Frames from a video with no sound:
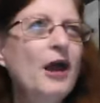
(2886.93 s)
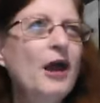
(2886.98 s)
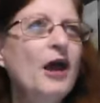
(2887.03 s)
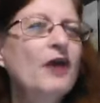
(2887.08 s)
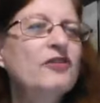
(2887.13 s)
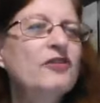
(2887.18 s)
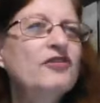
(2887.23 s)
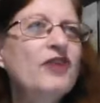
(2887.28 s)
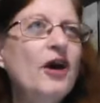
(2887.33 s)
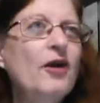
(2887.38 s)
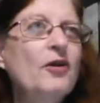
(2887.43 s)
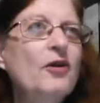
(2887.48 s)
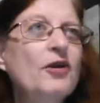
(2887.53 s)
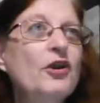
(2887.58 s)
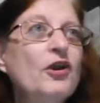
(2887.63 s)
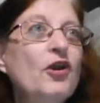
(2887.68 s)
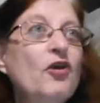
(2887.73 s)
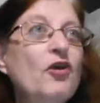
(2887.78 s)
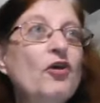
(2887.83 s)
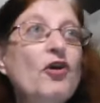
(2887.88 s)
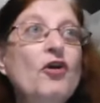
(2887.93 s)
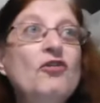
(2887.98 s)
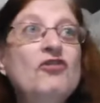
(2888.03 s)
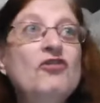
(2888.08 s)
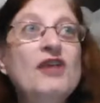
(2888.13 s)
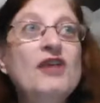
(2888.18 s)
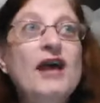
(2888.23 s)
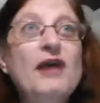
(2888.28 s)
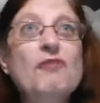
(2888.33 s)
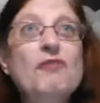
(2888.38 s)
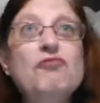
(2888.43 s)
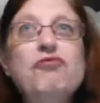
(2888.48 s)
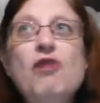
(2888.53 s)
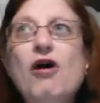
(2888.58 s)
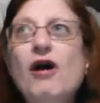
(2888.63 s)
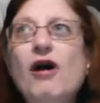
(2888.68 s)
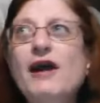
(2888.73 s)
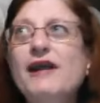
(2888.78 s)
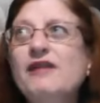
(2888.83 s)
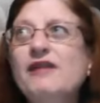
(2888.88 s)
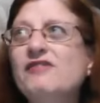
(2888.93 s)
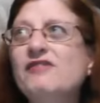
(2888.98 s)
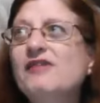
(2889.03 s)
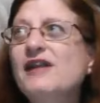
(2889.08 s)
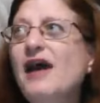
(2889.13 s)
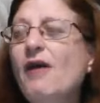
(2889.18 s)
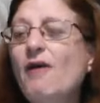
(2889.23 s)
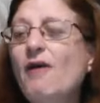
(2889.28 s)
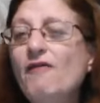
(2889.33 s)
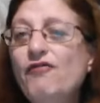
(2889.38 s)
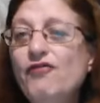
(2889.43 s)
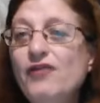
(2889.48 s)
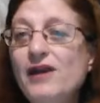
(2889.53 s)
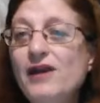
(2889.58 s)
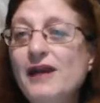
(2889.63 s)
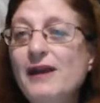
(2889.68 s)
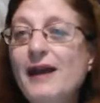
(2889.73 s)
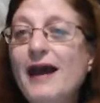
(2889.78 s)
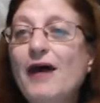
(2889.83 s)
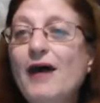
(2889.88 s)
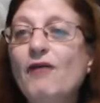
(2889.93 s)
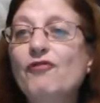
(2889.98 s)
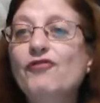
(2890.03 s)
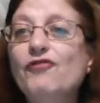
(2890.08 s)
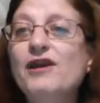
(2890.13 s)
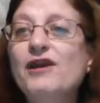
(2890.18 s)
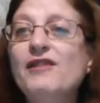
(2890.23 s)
So you could say, right, now I'm feeling healthy,